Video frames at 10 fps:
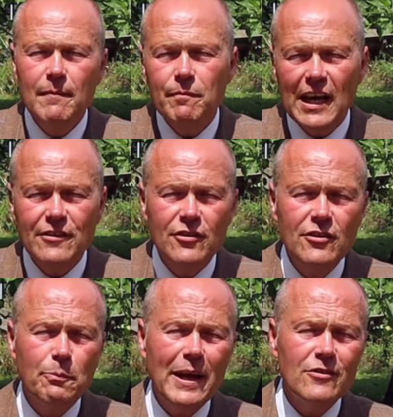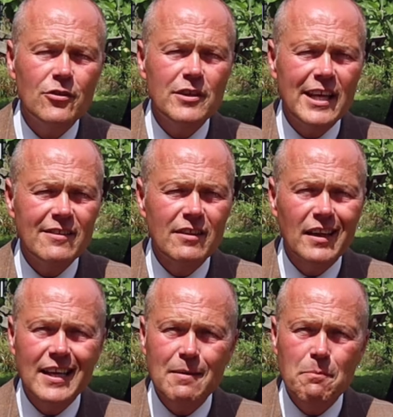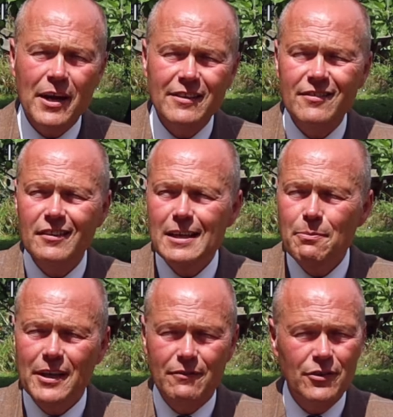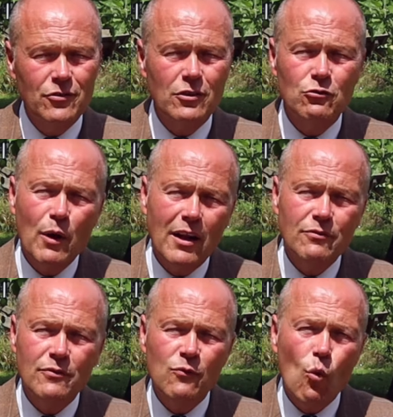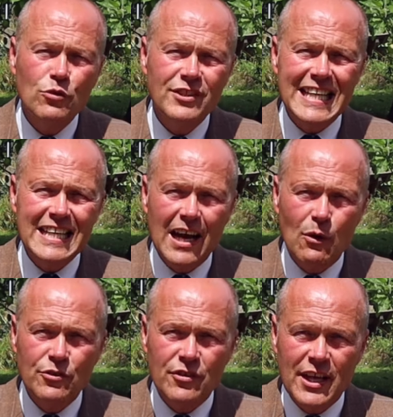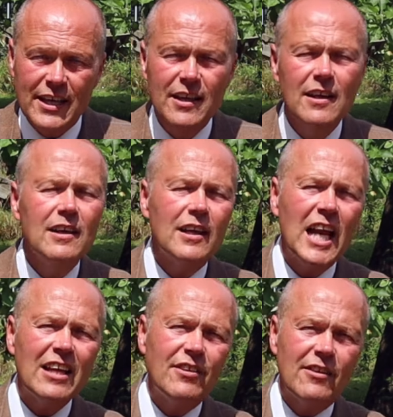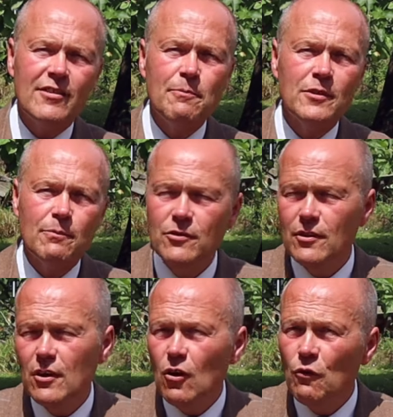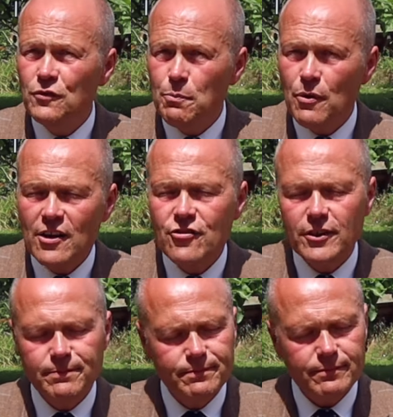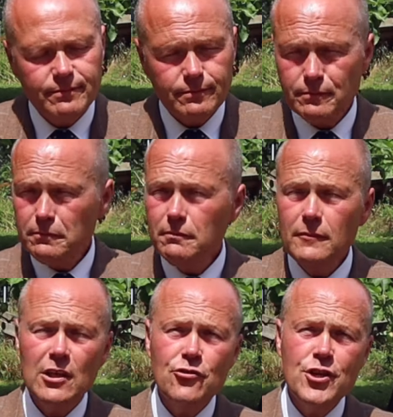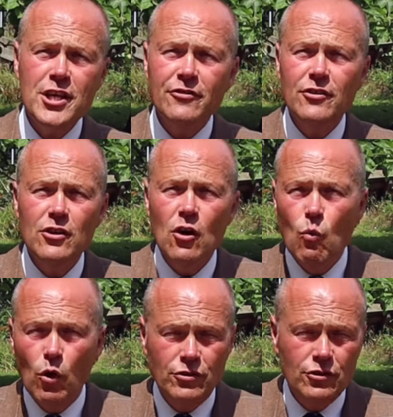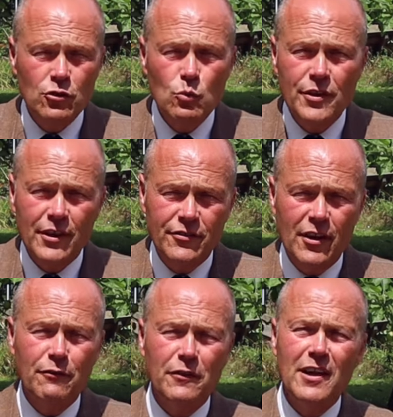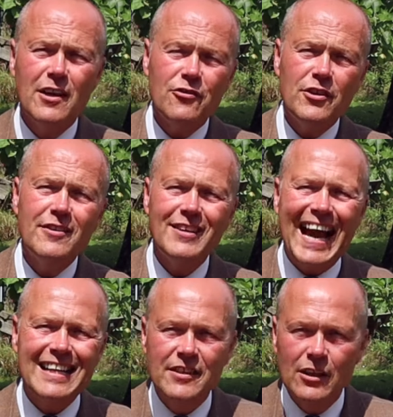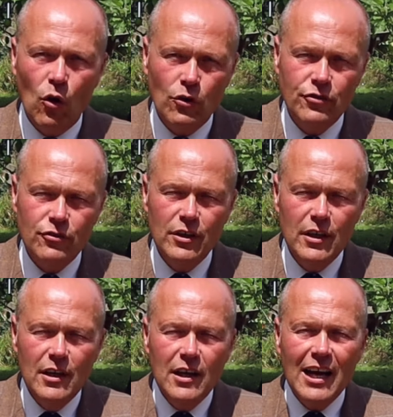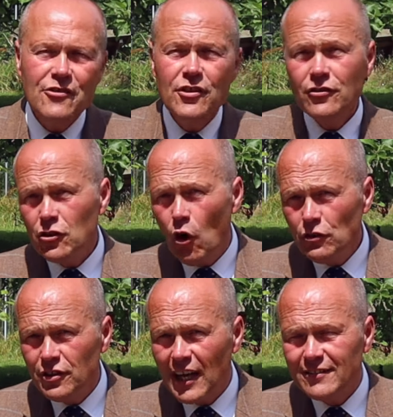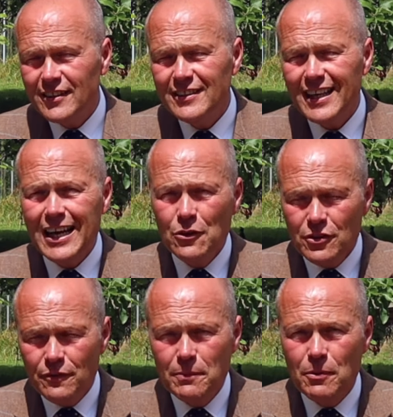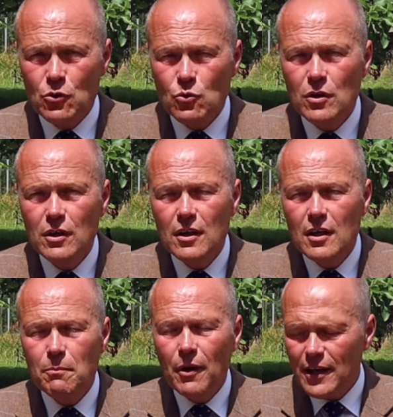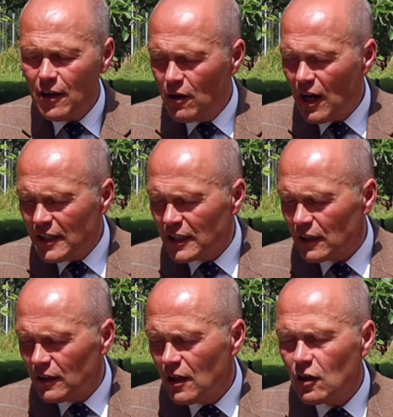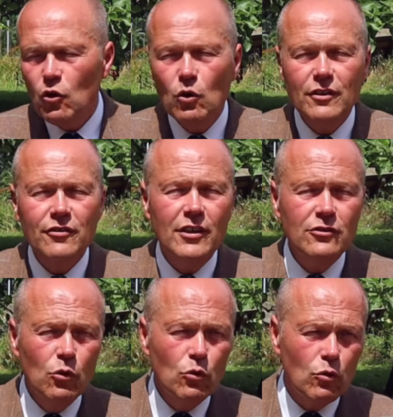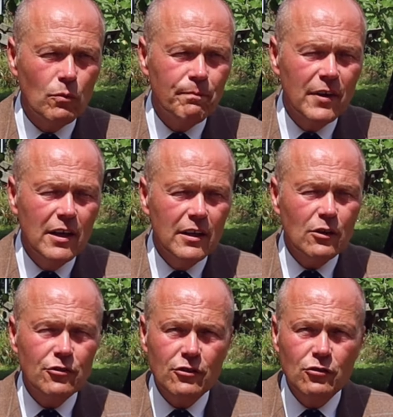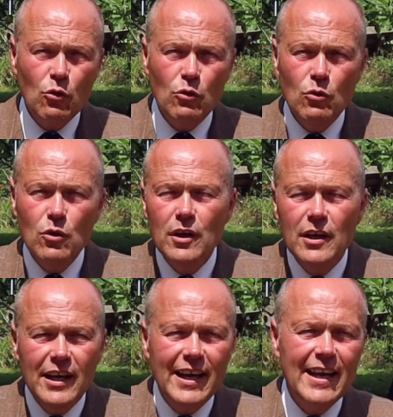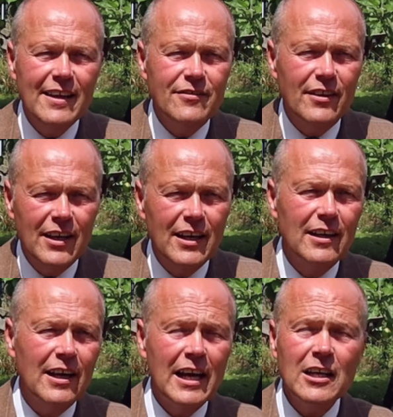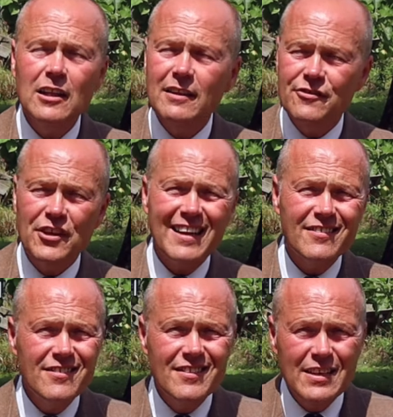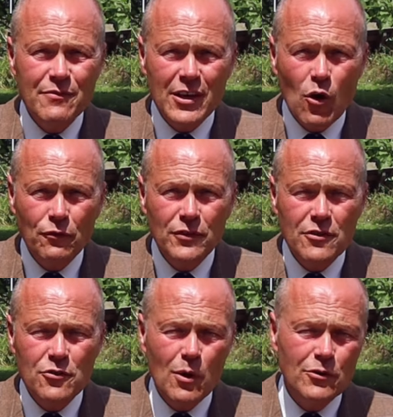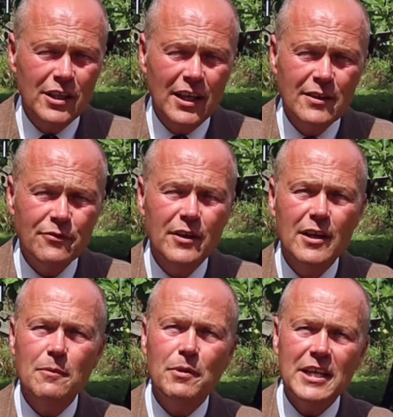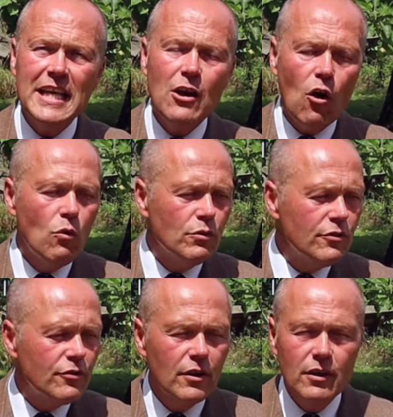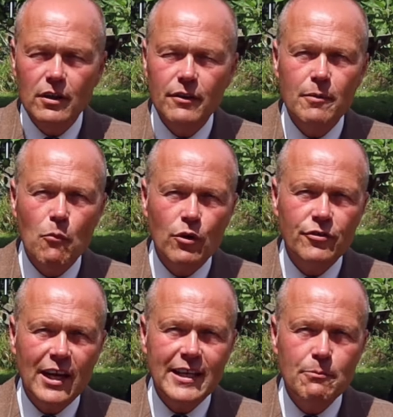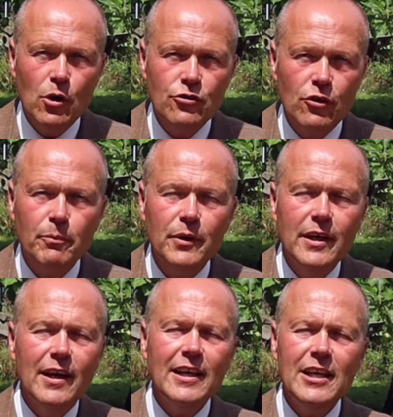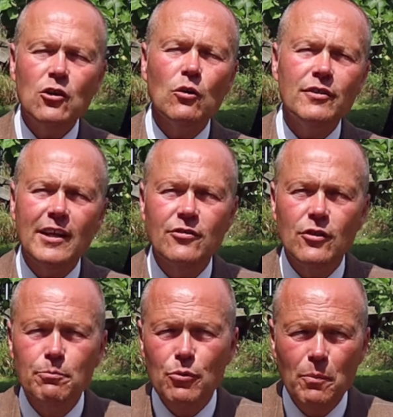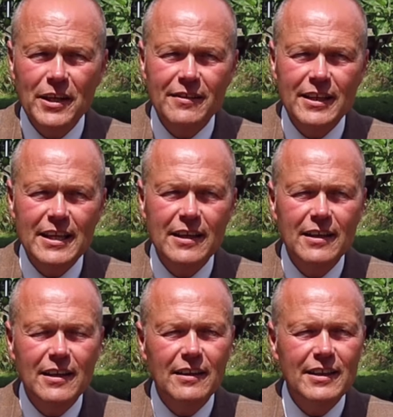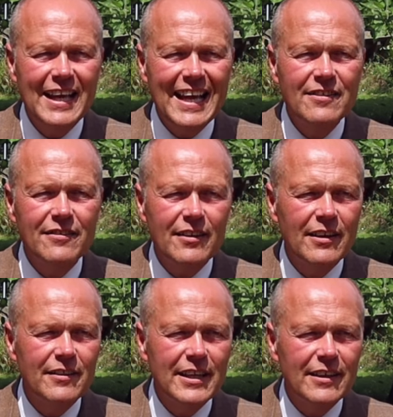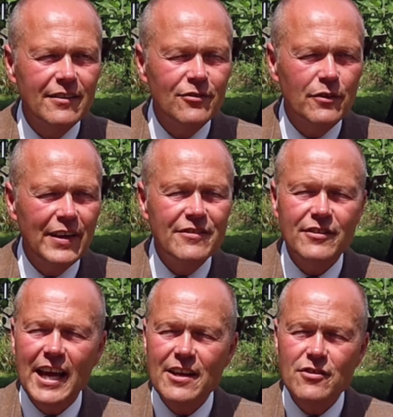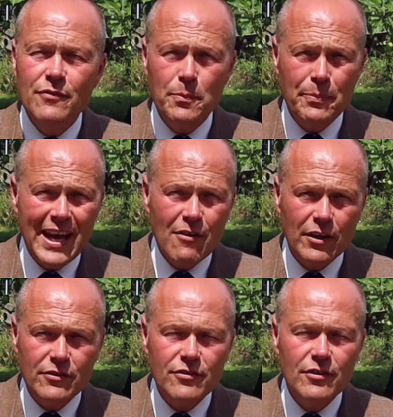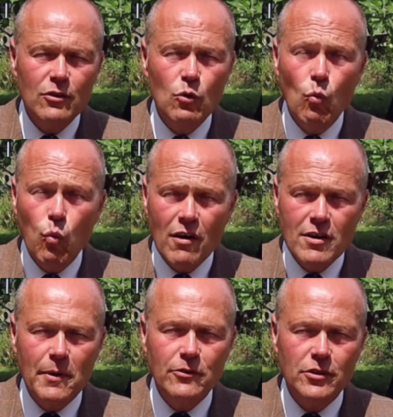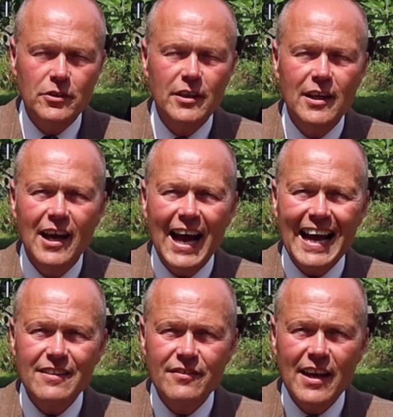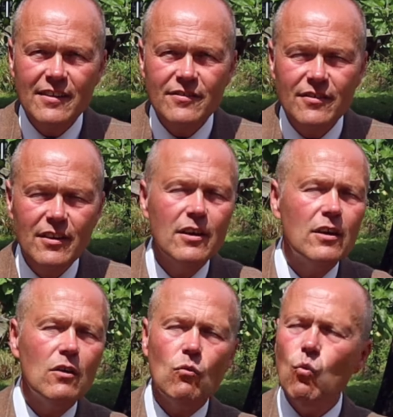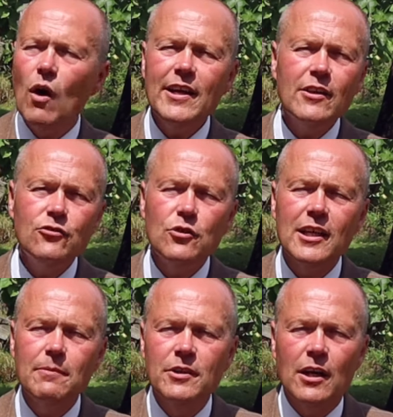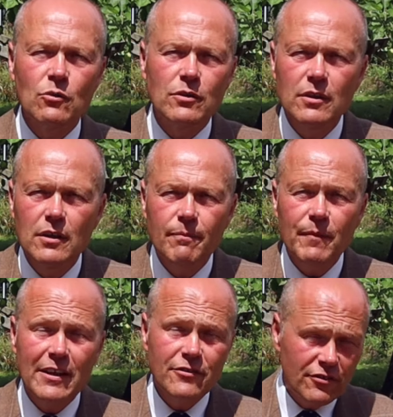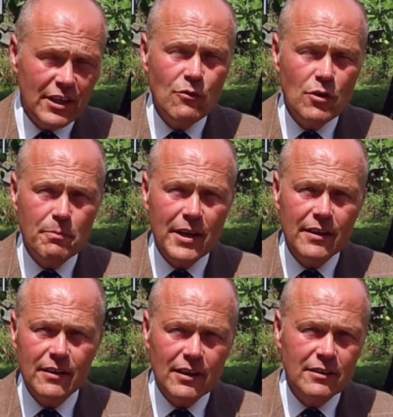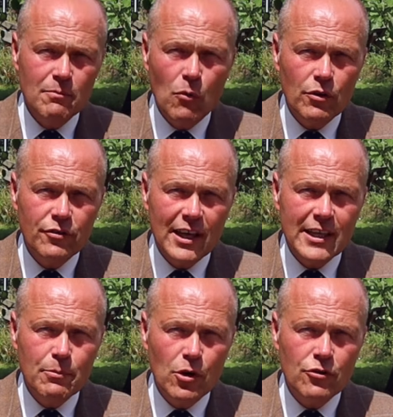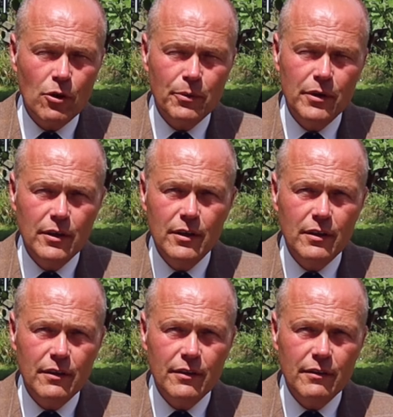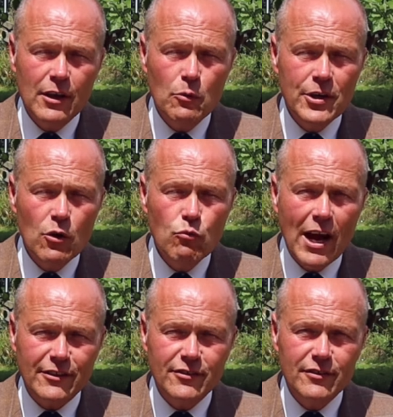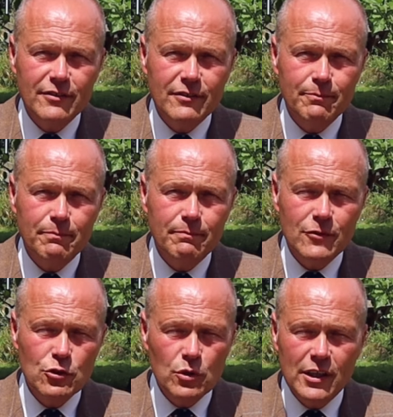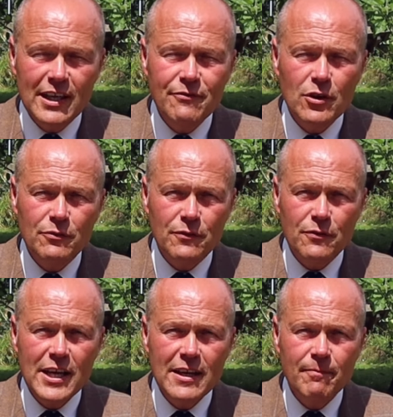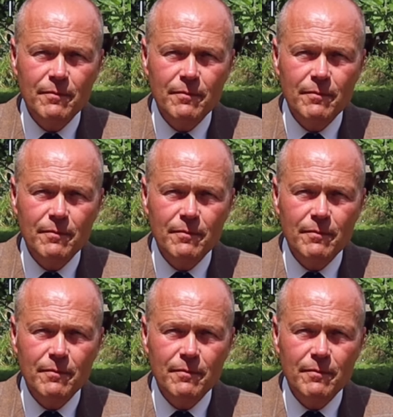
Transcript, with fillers: and she spends her days lying in bed sleeping for sort of 12, 14 hours a day. Classic symptoms of depression. She doesn't know what to do with herself. She is at a loss. And she's contacted out of the blue by her uncle called Satoru. Now Satoru is uh, an uncle that she hasn't seen very often throughout her life, but he owns the Morisaki bookshop. And he contacts her probably at the, the, uh, the uh, sort of instigation of her parents who are worried about her and says, why don't you come down and stay with me at the Morisaki bookshop? There will be no rent. You can live here for free.